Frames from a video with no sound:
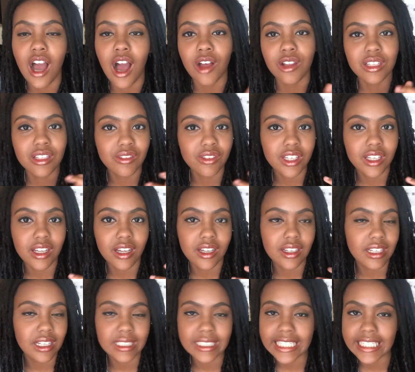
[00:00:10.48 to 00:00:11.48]
I'll leave it
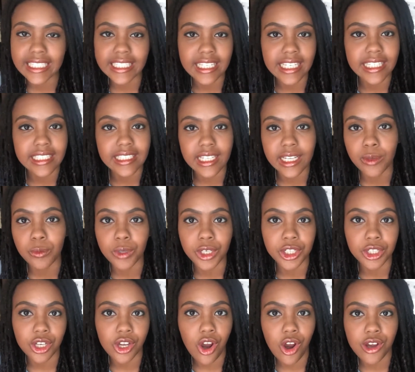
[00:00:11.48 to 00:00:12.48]
a link in like one of
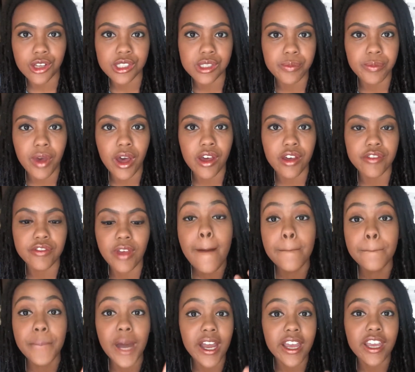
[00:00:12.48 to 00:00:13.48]
the cards above.
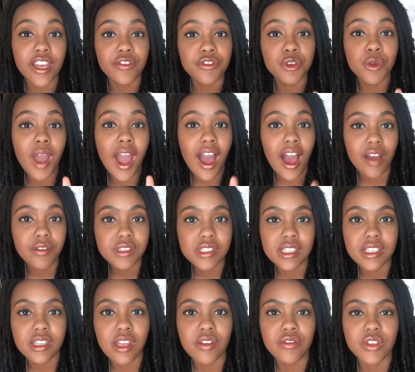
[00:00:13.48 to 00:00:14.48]
But if you have
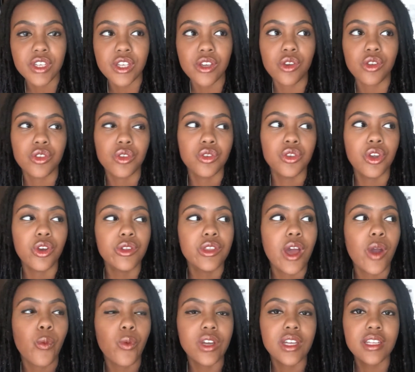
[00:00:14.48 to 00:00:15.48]
seen that video, you'll know
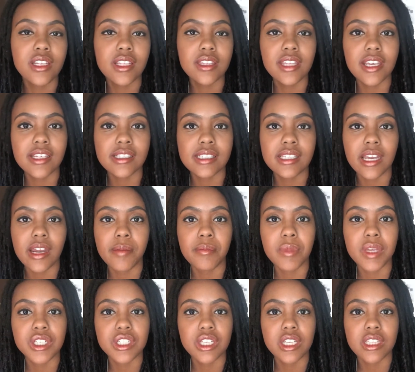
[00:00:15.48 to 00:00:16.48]
that one of the things that I
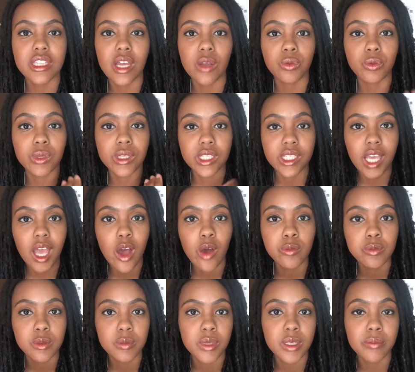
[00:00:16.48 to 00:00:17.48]
mentioned that really
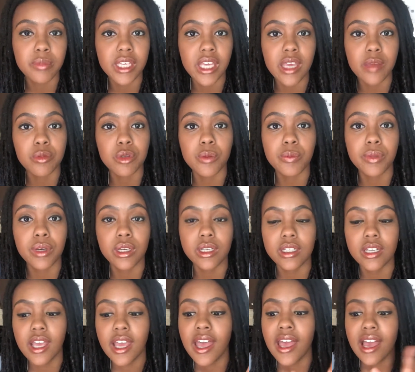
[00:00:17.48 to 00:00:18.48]
helped me be able to put
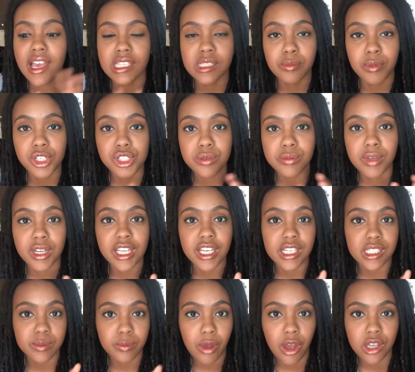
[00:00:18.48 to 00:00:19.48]
as much money
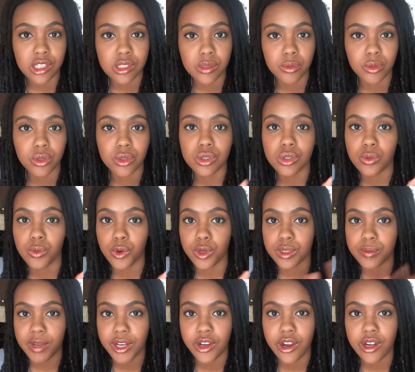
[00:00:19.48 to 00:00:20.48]
as possible towards
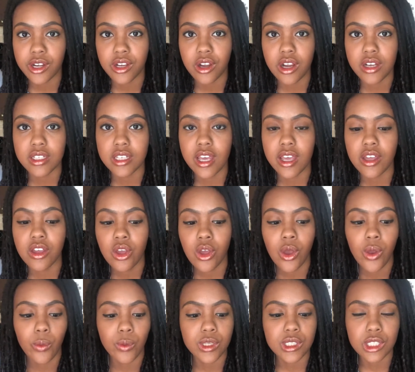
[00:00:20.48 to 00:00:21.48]
my credit card debt
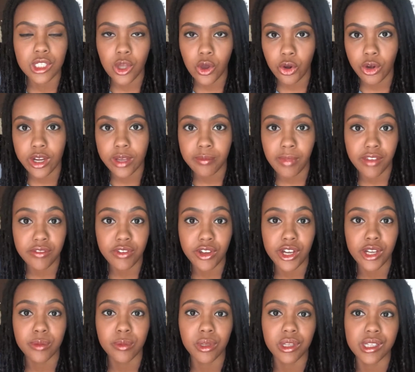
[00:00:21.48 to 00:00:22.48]
was lowering my
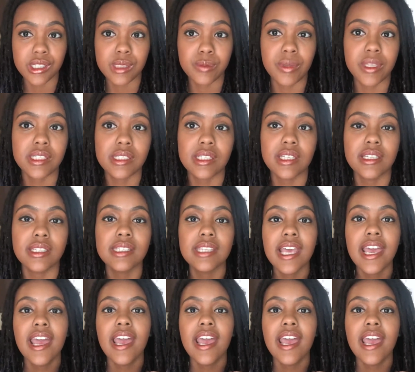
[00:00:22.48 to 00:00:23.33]
variable expenses.